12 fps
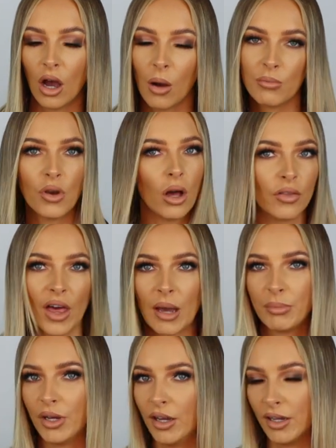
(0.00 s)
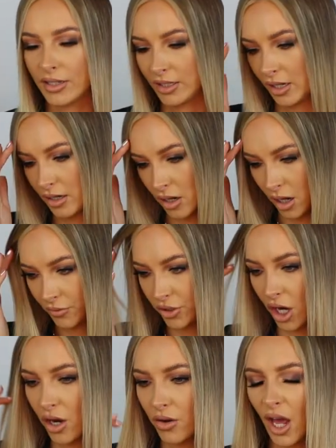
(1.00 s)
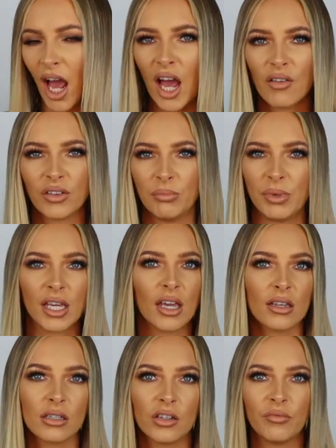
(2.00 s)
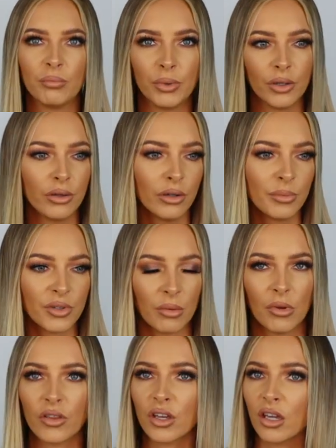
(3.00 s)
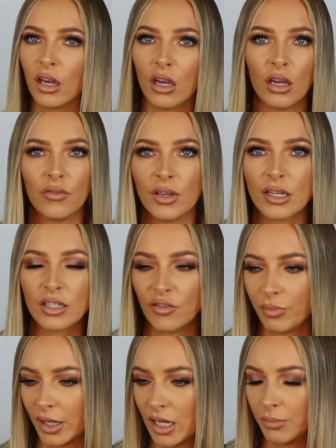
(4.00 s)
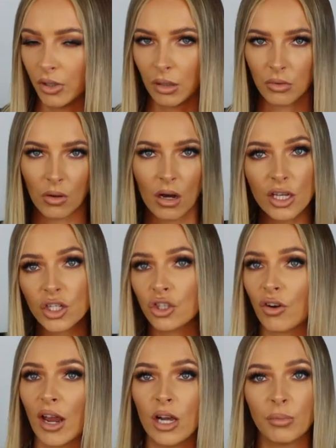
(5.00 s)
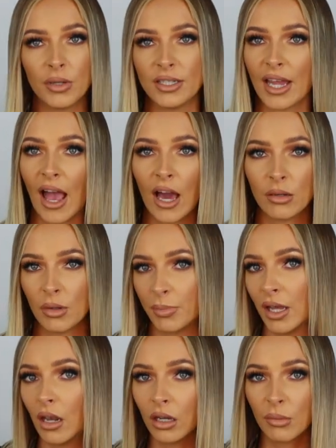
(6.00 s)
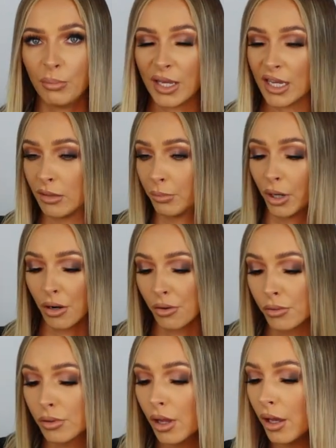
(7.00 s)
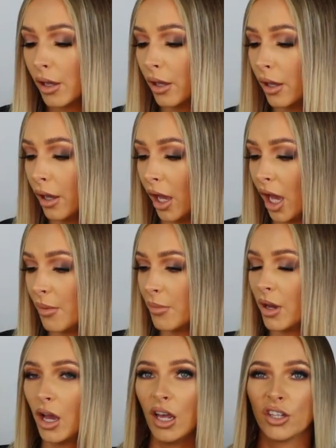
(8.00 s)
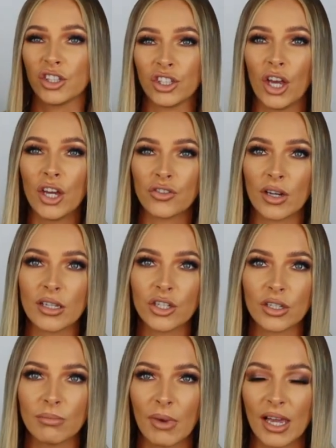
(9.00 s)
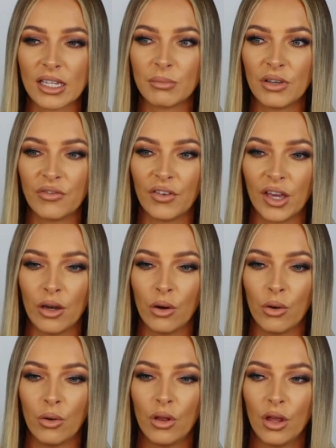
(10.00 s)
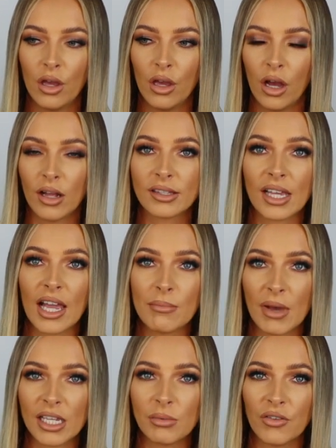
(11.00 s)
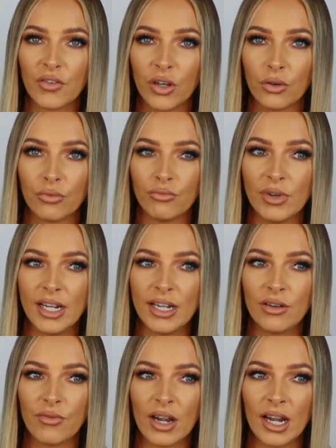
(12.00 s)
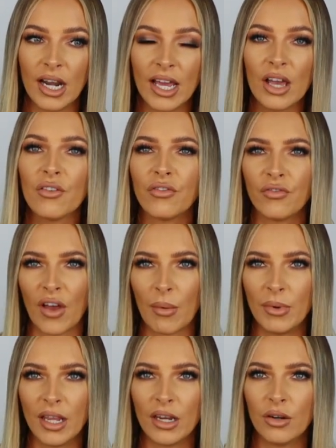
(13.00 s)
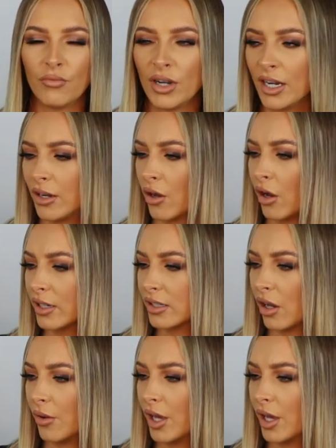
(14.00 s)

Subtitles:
I'm not that person. I don't have the biggest of boobs. I'm not the curviest of people. I'm quite straight up and down. I'm a bit like a beanpole. And a shirt dress just makes me feel, I'd say it makes me feel really, really feminine and really nice.